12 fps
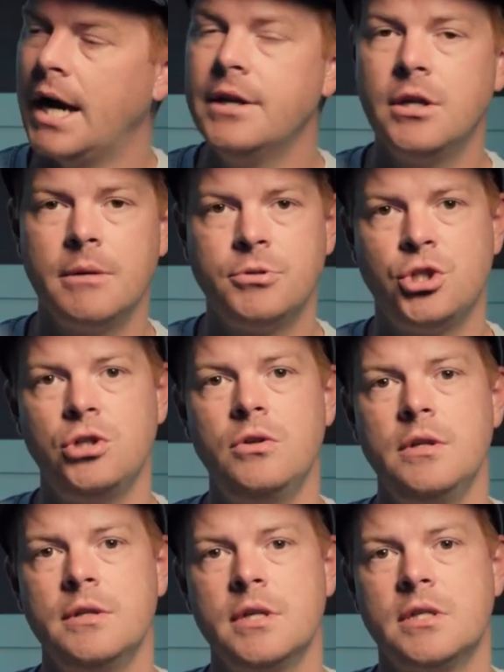I ended up
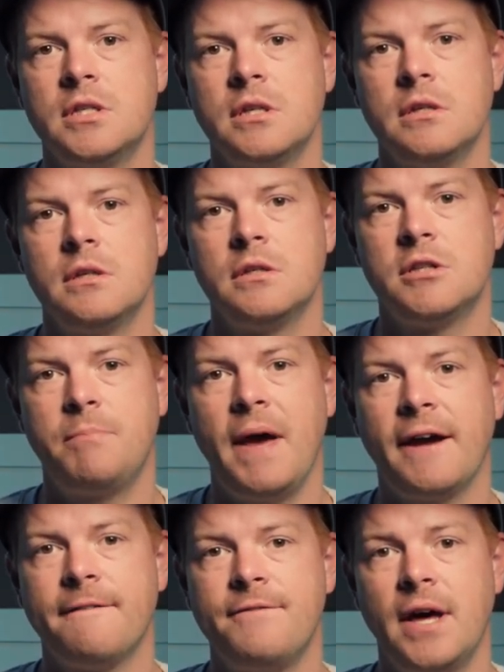shooting this uh,
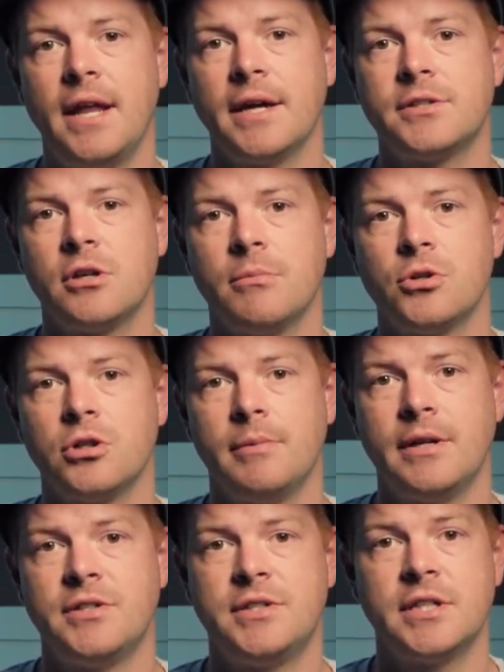spec FedEx commercial
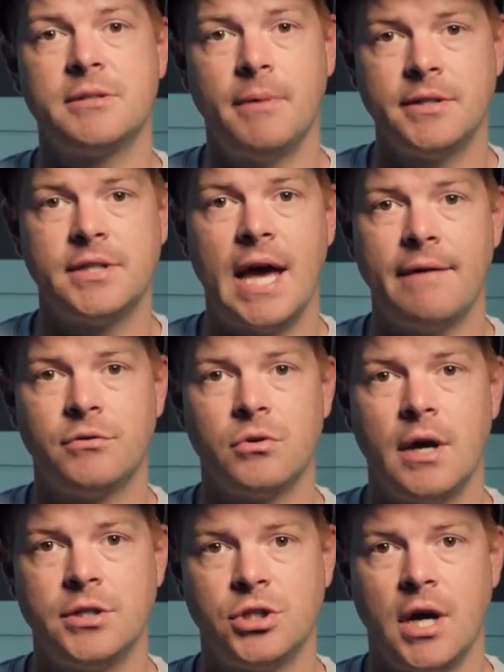about six months
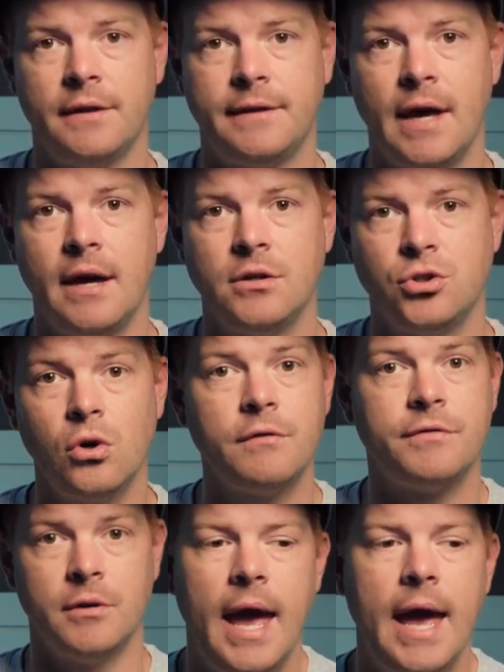after I shot that
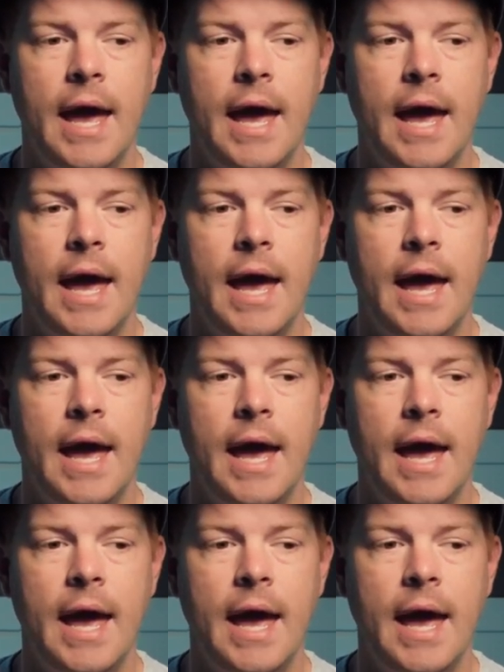short film.